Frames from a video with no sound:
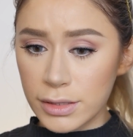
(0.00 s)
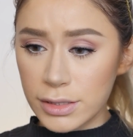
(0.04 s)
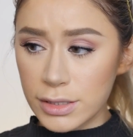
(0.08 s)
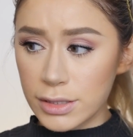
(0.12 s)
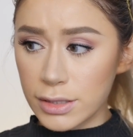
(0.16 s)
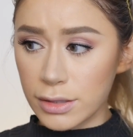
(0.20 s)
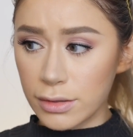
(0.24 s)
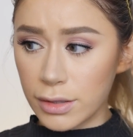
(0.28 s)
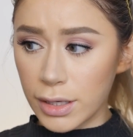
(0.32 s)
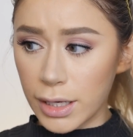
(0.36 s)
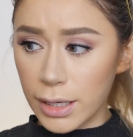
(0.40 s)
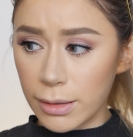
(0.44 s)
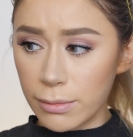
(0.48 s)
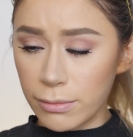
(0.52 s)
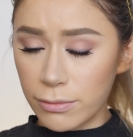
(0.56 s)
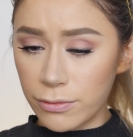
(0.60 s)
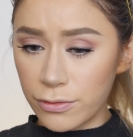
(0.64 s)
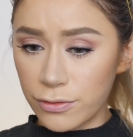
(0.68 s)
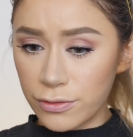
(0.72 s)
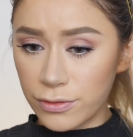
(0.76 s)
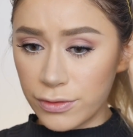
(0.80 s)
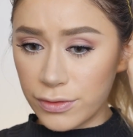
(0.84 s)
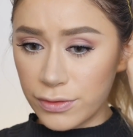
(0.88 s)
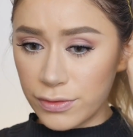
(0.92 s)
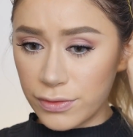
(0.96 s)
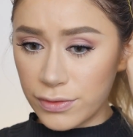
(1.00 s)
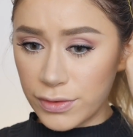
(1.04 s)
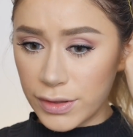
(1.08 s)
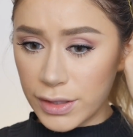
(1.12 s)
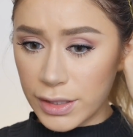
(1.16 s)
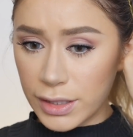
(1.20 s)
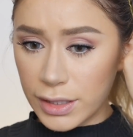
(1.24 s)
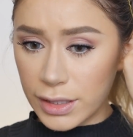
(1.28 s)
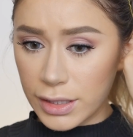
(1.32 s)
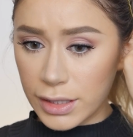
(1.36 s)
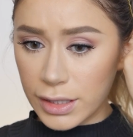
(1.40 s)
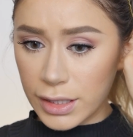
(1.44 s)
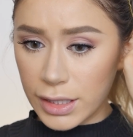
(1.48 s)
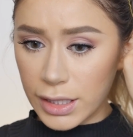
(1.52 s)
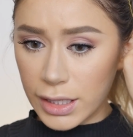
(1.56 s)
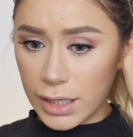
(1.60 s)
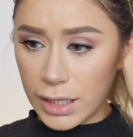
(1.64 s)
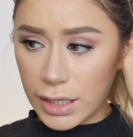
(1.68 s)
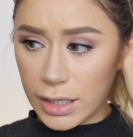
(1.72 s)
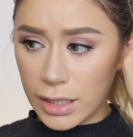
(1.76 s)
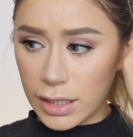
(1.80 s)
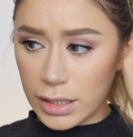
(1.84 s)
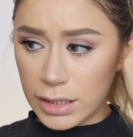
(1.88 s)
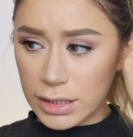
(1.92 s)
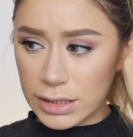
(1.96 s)
So I'm
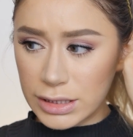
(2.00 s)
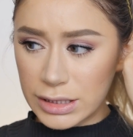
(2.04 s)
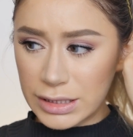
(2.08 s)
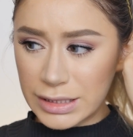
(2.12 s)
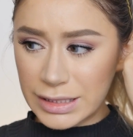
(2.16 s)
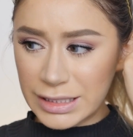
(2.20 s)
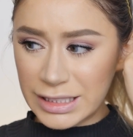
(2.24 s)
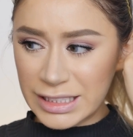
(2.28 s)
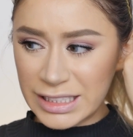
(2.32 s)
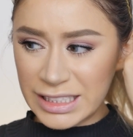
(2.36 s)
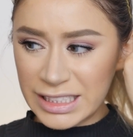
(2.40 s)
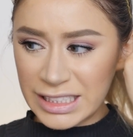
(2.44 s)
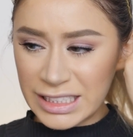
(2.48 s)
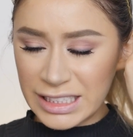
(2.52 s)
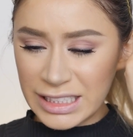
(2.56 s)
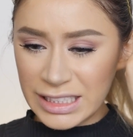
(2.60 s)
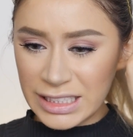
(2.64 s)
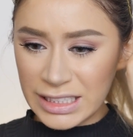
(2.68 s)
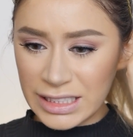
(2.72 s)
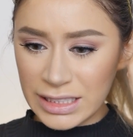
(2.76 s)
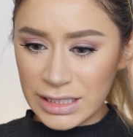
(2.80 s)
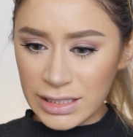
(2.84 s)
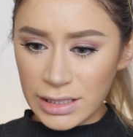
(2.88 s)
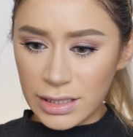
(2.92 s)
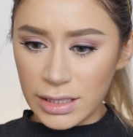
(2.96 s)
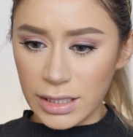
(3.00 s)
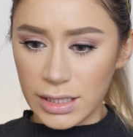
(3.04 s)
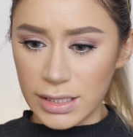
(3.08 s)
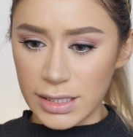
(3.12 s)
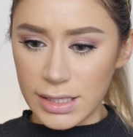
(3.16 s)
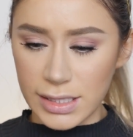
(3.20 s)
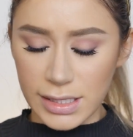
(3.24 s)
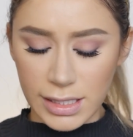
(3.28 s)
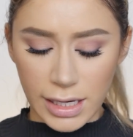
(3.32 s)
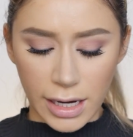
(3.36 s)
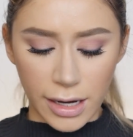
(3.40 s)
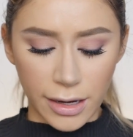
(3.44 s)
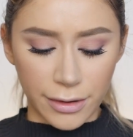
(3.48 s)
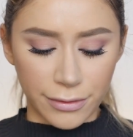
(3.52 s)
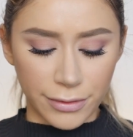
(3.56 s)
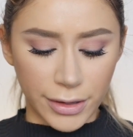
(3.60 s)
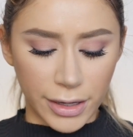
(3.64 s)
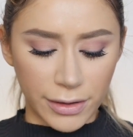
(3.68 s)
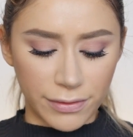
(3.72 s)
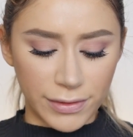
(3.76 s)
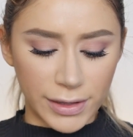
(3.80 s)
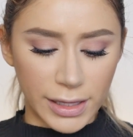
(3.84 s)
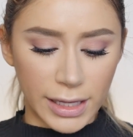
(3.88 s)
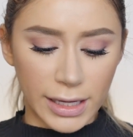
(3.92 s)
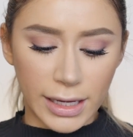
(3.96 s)
feeling, it's tough.
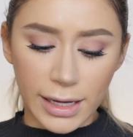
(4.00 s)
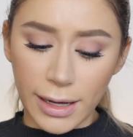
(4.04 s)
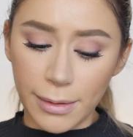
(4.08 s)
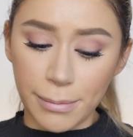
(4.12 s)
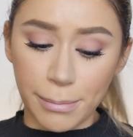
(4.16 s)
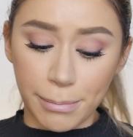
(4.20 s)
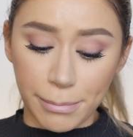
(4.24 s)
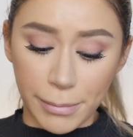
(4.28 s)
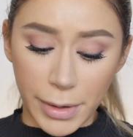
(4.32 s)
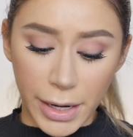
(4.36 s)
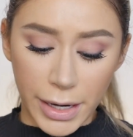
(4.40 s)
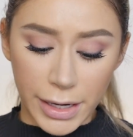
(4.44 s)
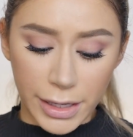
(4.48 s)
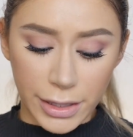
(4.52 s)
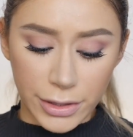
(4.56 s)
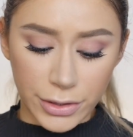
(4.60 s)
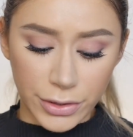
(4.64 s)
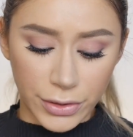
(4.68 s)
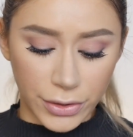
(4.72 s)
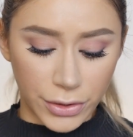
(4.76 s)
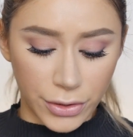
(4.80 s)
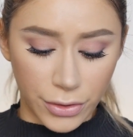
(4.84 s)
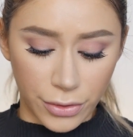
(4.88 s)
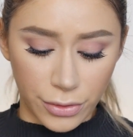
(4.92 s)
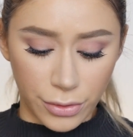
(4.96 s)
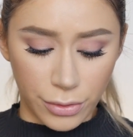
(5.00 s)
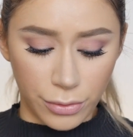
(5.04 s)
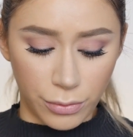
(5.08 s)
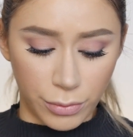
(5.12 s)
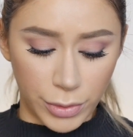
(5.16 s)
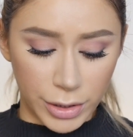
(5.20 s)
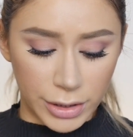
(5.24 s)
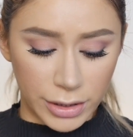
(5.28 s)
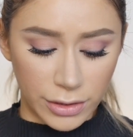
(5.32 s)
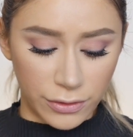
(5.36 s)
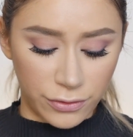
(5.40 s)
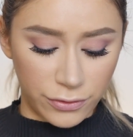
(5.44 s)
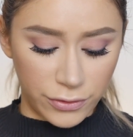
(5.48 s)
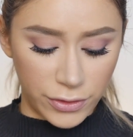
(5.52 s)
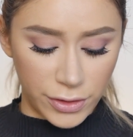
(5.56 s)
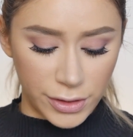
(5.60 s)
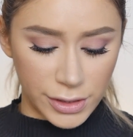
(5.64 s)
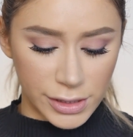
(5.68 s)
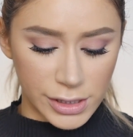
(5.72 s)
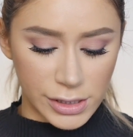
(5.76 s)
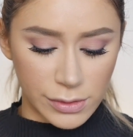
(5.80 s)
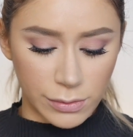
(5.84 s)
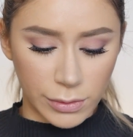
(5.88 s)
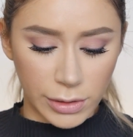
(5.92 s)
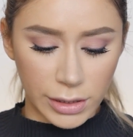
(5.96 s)
I feel like I might go with the
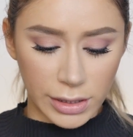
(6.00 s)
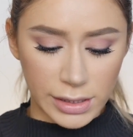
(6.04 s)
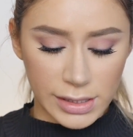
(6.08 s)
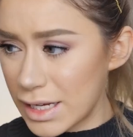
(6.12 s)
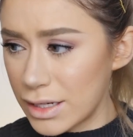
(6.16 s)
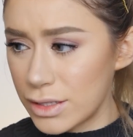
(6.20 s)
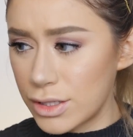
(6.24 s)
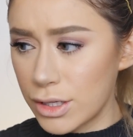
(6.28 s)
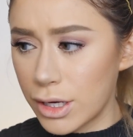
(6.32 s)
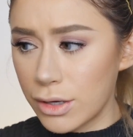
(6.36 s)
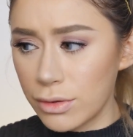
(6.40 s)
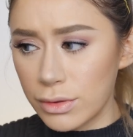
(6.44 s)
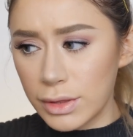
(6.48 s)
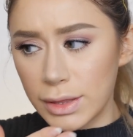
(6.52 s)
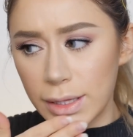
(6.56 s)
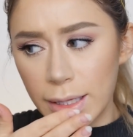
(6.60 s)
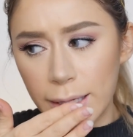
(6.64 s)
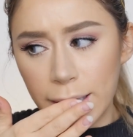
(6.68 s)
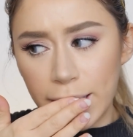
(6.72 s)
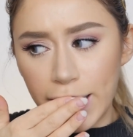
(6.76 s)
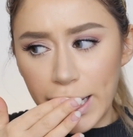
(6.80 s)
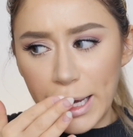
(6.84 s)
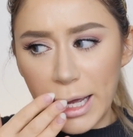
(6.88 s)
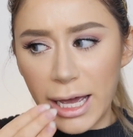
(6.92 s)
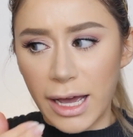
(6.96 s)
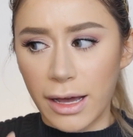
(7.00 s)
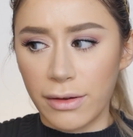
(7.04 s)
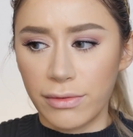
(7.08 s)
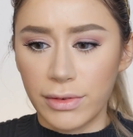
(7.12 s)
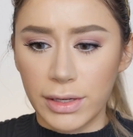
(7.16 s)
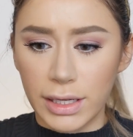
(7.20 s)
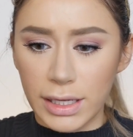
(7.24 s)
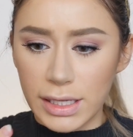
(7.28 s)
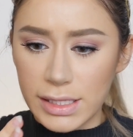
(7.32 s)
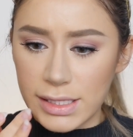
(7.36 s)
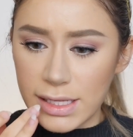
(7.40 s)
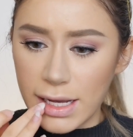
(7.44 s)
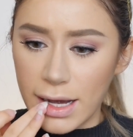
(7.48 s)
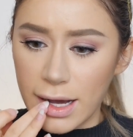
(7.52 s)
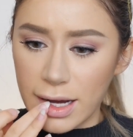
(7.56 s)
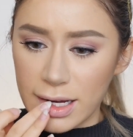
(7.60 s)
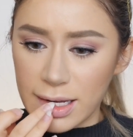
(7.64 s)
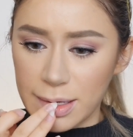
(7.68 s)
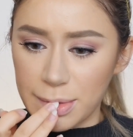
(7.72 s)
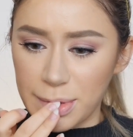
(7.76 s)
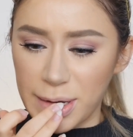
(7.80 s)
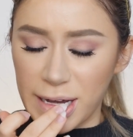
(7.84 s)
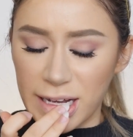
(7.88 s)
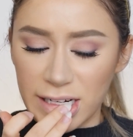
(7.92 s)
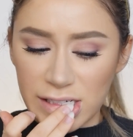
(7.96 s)
first one because I don't think I have an
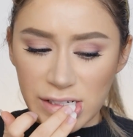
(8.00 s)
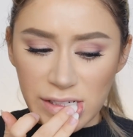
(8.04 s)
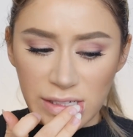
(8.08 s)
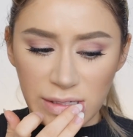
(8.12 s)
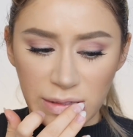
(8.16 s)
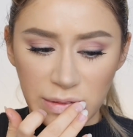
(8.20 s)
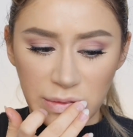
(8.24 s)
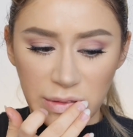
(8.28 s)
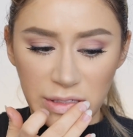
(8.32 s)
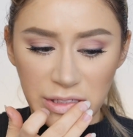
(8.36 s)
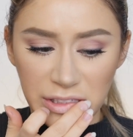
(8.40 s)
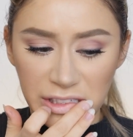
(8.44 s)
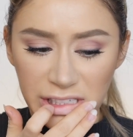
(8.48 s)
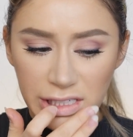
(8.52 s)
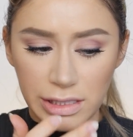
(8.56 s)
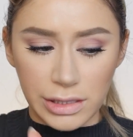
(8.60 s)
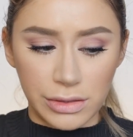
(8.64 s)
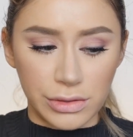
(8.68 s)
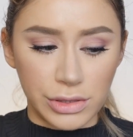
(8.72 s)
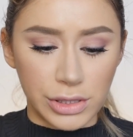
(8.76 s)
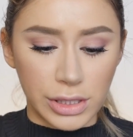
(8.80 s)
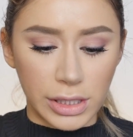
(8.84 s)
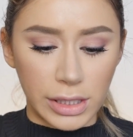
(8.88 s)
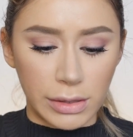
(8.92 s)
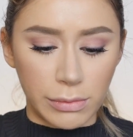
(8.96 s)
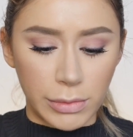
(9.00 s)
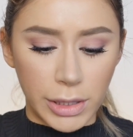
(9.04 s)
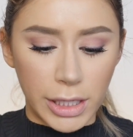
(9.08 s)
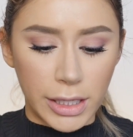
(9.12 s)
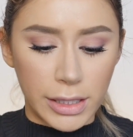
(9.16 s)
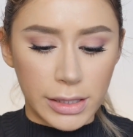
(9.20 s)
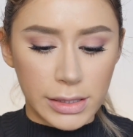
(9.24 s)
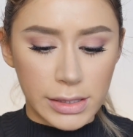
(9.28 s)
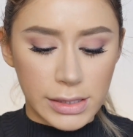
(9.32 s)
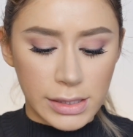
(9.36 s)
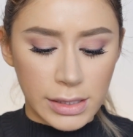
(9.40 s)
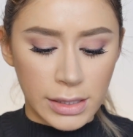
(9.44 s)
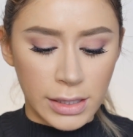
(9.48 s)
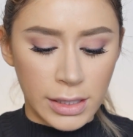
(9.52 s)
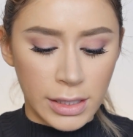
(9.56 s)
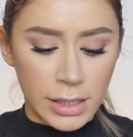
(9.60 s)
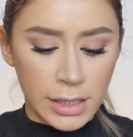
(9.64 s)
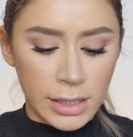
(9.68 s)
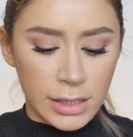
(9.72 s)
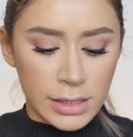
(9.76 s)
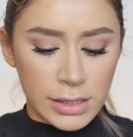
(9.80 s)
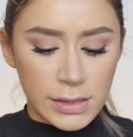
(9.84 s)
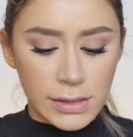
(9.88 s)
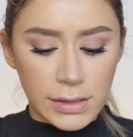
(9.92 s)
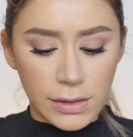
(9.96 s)
exact match to what she usually wears.
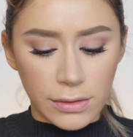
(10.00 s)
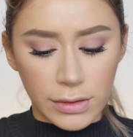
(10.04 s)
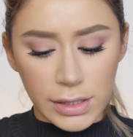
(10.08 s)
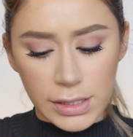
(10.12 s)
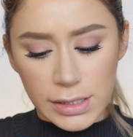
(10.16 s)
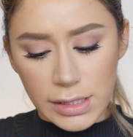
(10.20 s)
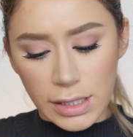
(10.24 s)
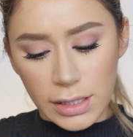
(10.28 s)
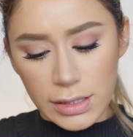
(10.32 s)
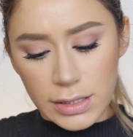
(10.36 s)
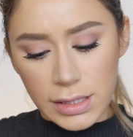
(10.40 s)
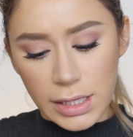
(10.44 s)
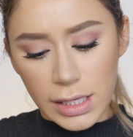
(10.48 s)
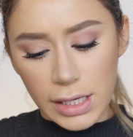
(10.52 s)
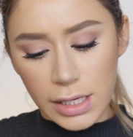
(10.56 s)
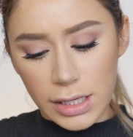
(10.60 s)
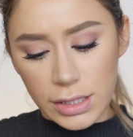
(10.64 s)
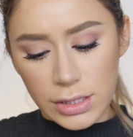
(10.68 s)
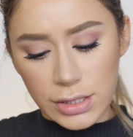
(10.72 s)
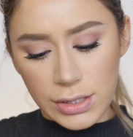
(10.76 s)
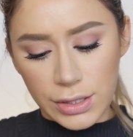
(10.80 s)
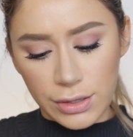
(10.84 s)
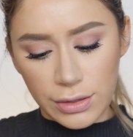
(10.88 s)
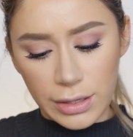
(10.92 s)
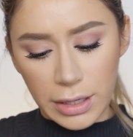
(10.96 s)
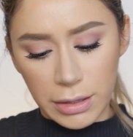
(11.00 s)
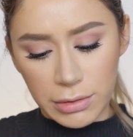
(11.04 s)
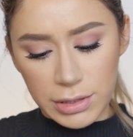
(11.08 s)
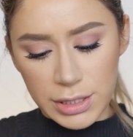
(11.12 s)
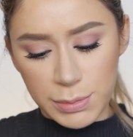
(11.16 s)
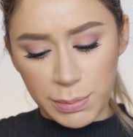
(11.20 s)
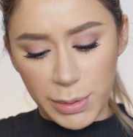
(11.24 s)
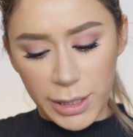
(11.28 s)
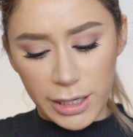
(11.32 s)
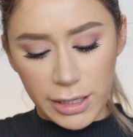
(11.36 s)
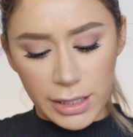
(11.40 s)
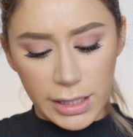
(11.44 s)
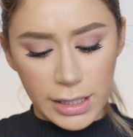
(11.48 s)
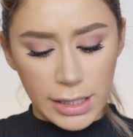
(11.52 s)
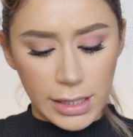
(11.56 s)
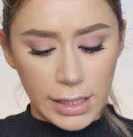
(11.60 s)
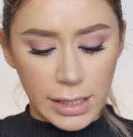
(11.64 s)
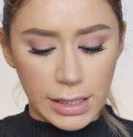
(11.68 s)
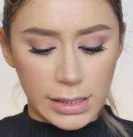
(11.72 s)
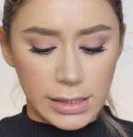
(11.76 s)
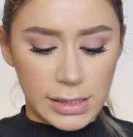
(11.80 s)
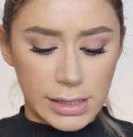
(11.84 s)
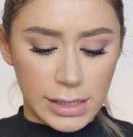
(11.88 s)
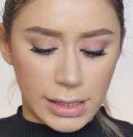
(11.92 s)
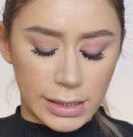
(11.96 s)
So this is the Etude House
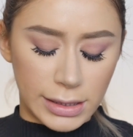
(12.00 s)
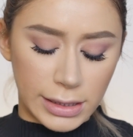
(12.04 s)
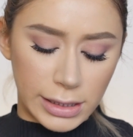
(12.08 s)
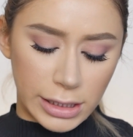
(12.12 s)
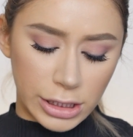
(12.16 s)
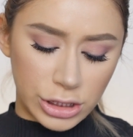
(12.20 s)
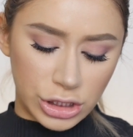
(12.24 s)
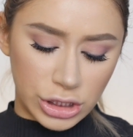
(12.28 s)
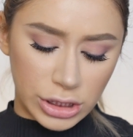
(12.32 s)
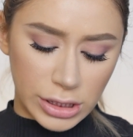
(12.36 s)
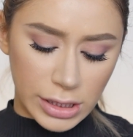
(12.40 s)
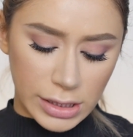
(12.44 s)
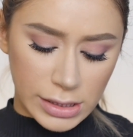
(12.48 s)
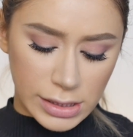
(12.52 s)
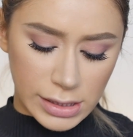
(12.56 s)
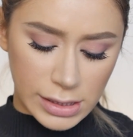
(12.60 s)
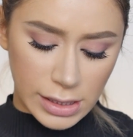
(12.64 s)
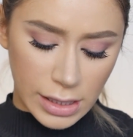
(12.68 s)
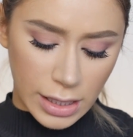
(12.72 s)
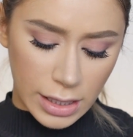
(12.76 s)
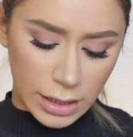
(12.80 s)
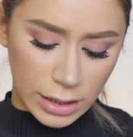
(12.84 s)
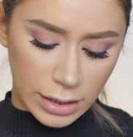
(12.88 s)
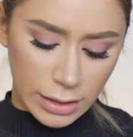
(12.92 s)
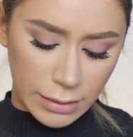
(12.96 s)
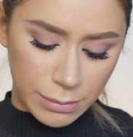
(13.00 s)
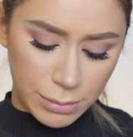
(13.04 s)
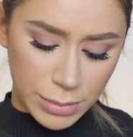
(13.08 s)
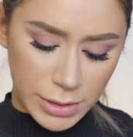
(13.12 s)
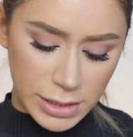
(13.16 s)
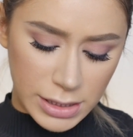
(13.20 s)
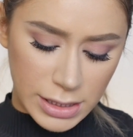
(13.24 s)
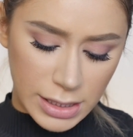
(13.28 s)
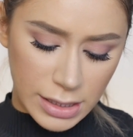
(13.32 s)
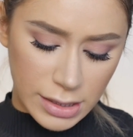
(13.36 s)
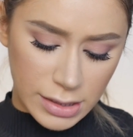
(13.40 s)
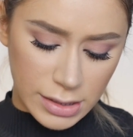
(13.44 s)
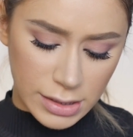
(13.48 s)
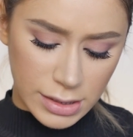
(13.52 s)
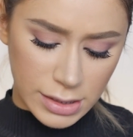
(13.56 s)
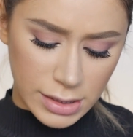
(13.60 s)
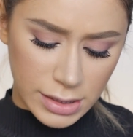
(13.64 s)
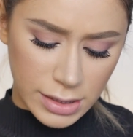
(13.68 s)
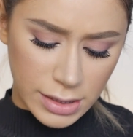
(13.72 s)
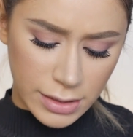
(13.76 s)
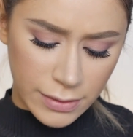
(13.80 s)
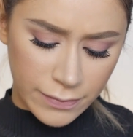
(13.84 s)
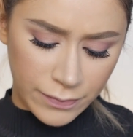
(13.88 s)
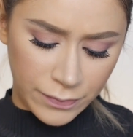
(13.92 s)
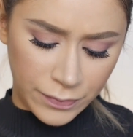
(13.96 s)
Berry Delicious Lip
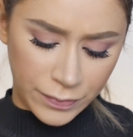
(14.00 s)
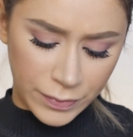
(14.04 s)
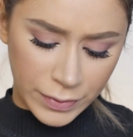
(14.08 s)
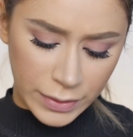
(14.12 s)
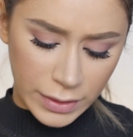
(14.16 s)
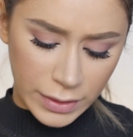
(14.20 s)
Tint